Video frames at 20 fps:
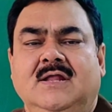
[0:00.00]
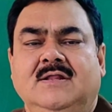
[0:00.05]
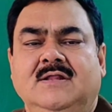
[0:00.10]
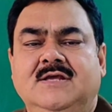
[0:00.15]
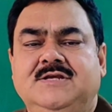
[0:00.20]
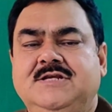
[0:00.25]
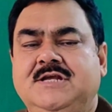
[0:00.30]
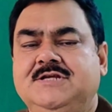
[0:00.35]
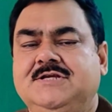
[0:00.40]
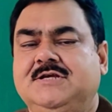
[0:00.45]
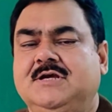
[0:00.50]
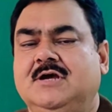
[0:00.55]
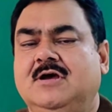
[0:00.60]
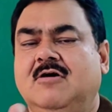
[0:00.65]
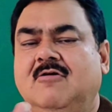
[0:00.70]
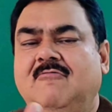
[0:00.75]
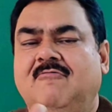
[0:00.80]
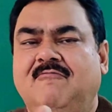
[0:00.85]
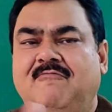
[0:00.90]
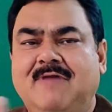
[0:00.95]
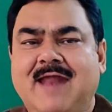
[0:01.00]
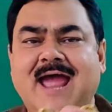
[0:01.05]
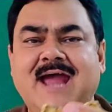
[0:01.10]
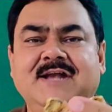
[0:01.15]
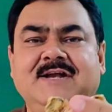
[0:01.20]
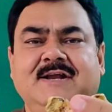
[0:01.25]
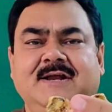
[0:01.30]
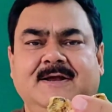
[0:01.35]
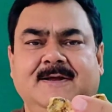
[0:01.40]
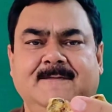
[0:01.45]
This is
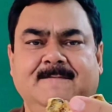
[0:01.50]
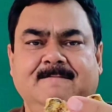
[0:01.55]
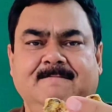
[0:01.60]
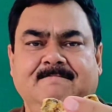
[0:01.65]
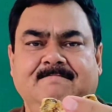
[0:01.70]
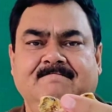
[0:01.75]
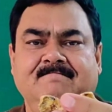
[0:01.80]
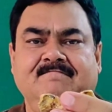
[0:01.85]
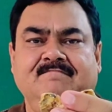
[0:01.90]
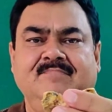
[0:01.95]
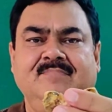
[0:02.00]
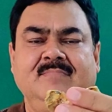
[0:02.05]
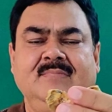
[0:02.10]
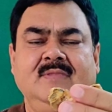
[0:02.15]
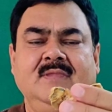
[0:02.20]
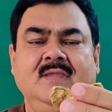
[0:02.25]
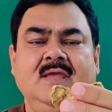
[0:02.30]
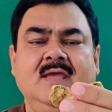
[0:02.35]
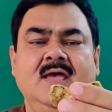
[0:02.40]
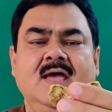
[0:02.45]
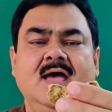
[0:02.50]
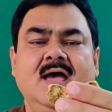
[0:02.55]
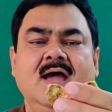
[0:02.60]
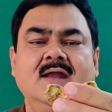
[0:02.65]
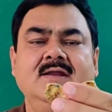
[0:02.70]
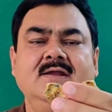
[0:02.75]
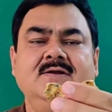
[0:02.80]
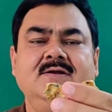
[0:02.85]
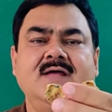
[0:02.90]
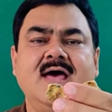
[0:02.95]
flat
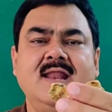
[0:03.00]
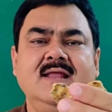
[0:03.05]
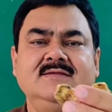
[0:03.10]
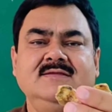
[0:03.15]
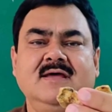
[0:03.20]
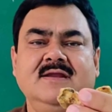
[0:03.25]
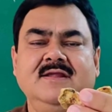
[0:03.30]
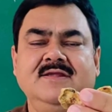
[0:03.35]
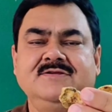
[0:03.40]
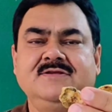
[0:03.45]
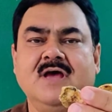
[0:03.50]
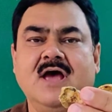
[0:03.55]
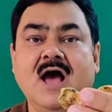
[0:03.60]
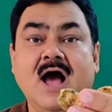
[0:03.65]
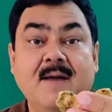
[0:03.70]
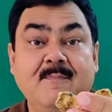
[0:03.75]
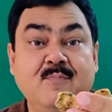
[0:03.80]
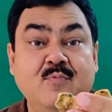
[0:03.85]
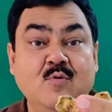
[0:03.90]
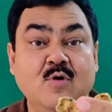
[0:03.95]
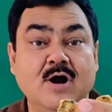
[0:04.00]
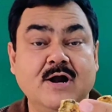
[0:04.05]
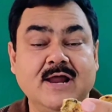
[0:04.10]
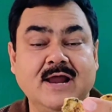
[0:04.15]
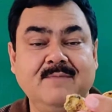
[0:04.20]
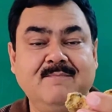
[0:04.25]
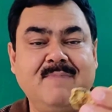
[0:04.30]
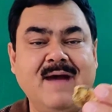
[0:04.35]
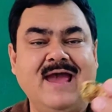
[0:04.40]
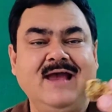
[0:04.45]
and the direction is upward
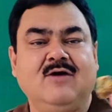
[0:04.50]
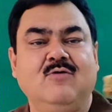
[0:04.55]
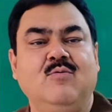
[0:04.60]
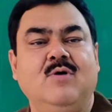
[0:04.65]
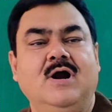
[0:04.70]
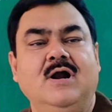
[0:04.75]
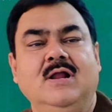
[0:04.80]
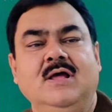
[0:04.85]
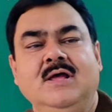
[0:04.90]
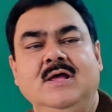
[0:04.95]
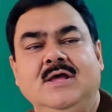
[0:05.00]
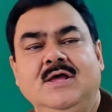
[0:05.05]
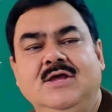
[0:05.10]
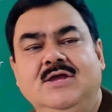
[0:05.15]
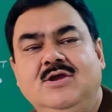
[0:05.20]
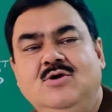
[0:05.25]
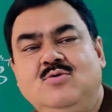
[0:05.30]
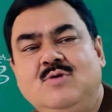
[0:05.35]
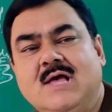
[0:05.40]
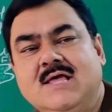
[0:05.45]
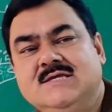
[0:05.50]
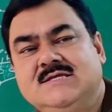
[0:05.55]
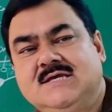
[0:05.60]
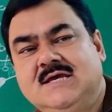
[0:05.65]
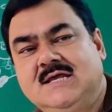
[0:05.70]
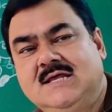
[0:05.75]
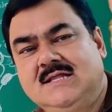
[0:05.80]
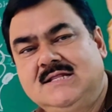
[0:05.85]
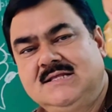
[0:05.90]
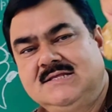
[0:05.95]
and backward. You can
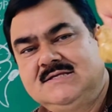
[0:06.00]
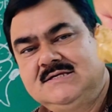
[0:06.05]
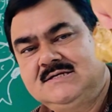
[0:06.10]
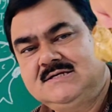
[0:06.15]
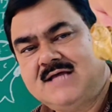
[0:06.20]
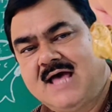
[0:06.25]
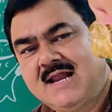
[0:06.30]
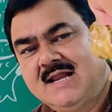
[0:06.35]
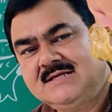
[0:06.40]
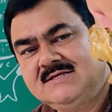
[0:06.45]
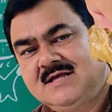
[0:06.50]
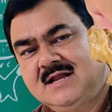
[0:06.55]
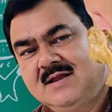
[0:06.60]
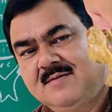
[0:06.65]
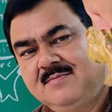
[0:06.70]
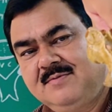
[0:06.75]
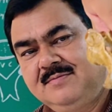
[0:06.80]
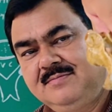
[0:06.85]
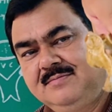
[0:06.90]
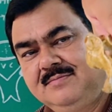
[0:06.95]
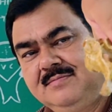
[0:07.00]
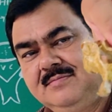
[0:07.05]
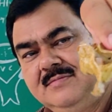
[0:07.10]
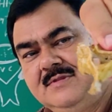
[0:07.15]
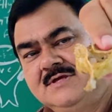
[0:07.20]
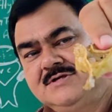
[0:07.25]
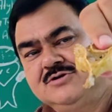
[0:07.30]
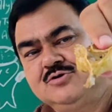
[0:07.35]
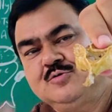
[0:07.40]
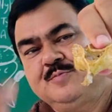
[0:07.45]
see this is direction of
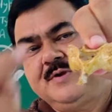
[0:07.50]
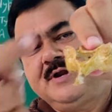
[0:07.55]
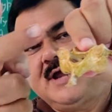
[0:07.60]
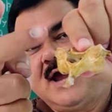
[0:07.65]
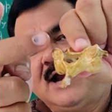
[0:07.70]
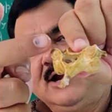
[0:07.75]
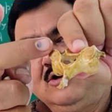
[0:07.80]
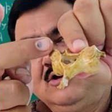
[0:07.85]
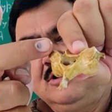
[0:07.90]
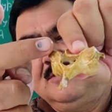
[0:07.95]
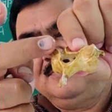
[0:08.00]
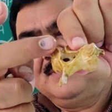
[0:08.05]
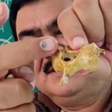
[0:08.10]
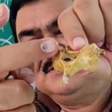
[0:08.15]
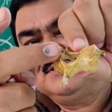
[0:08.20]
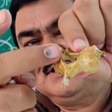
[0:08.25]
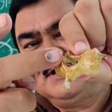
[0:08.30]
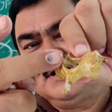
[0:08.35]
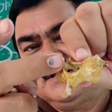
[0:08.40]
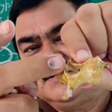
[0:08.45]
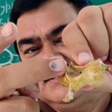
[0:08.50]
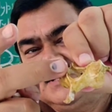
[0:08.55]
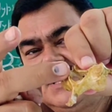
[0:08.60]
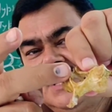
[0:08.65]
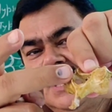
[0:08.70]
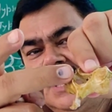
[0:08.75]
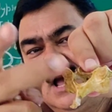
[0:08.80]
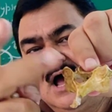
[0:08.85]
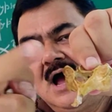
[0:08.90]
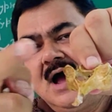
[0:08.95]
this superior articular facet is
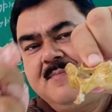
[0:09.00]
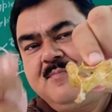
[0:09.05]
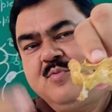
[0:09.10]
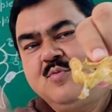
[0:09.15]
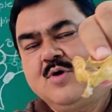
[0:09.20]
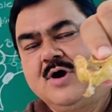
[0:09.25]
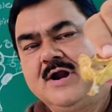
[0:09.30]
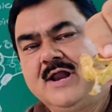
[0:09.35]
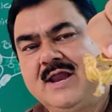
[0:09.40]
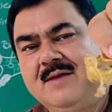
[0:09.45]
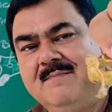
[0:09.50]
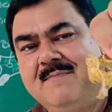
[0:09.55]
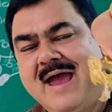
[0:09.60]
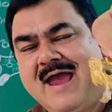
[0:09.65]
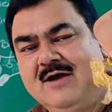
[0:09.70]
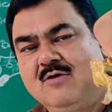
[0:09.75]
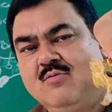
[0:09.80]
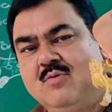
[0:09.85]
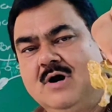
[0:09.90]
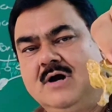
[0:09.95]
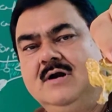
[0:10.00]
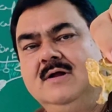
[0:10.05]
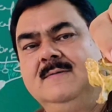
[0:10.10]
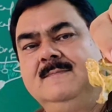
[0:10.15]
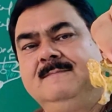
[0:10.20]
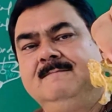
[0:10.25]
upward and backward.